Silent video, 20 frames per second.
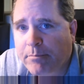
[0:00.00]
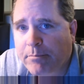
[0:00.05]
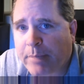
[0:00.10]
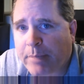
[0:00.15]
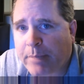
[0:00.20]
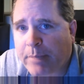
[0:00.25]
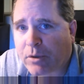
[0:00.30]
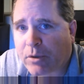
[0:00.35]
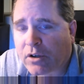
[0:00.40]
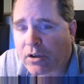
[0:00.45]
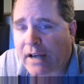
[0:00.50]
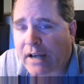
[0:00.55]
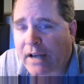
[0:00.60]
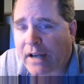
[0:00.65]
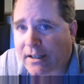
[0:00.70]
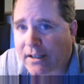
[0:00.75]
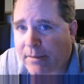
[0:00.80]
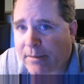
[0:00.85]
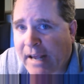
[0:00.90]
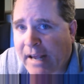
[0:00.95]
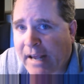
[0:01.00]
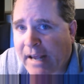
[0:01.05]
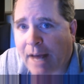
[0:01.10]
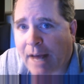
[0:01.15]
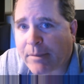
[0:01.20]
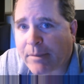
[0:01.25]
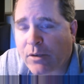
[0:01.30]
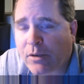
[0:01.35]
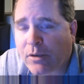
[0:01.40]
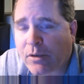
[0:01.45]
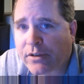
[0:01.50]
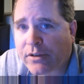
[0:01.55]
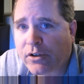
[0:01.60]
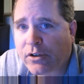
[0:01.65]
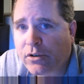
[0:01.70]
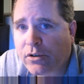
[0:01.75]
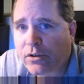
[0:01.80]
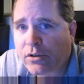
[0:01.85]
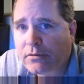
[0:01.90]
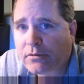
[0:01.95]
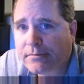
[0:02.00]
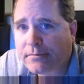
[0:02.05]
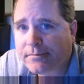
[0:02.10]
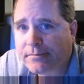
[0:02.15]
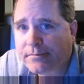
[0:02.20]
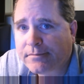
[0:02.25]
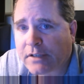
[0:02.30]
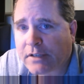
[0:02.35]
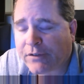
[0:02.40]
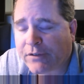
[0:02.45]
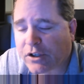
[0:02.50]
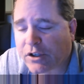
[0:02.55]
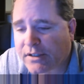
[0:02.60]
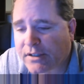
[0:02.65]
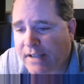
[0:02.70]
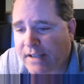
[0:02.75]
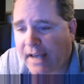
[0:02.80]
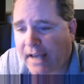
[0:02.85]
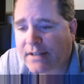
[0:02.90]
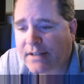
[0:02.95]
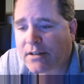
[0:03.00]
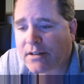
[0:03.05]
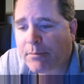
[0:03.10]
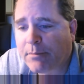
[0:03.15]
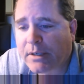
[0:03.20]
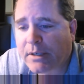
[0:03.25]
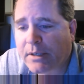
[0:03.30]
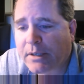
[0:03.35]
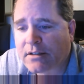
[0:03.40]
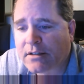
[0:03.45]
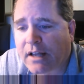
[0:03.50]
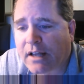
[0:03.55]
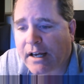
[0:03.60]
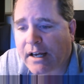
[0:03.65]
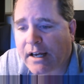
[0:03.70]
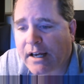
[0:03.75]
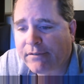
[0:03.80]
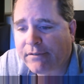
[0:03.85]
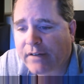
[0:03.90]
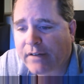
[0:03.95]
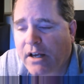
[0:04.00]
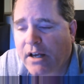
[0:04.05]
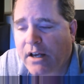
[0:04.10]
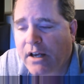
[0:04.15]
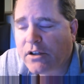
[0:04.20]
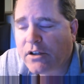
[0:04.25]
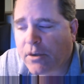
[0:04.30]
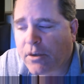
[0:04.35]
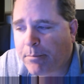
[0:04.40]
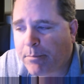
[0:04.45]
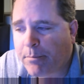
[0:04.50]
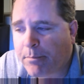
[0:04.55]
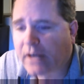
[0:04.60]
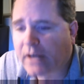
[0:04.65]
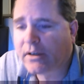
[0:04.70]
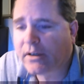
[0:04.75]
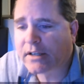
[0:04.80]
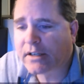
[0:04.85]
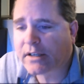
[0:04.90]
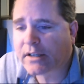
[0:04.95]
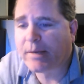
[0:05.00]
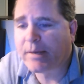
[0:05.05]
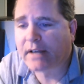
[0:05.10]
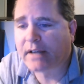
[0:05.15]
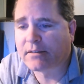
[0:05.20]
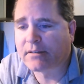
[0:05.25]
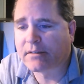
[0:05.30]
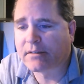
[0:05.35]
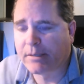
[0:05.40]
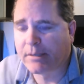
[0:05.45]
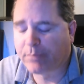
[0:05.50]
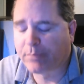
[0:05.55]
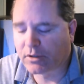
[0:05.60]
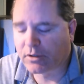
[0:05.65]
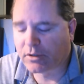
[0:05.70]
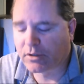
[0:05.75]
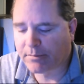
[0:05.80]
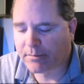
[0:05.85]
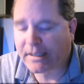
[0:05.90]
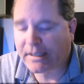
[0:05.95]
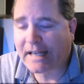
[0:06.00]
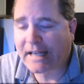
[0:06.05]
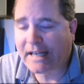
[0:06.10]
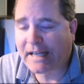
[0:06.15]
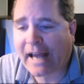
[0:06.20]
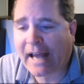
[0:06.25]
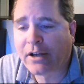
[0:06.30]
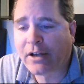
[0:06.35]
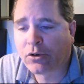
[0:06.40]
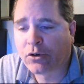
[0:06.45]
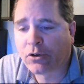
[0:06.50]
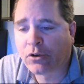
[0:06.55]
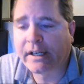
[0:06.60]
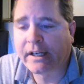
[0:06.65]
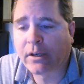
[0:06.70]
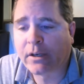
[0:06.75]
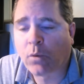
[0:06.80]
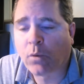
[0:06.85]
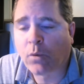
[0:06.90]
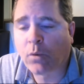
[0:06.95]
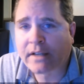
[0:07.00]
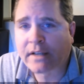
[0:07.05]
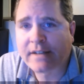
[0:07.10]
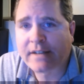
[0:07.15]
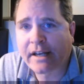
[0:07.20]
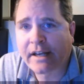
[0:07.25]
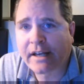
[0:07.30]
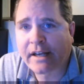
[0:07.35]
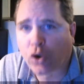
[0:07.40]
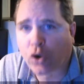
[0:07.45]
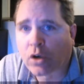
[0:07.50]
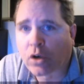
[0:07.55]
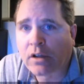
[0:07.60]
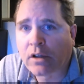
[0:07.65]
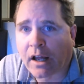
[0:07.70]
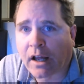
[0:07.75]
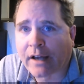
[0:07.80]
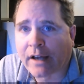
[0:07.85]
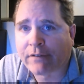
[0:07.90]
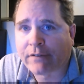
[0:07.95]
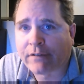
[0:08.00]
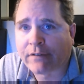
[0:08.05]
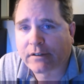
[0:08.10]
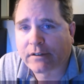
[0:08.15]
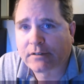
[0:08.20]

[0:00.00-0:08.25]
People are not going to be happy with you. If you take somebody's life, you better expect people to be angry and want to take your life.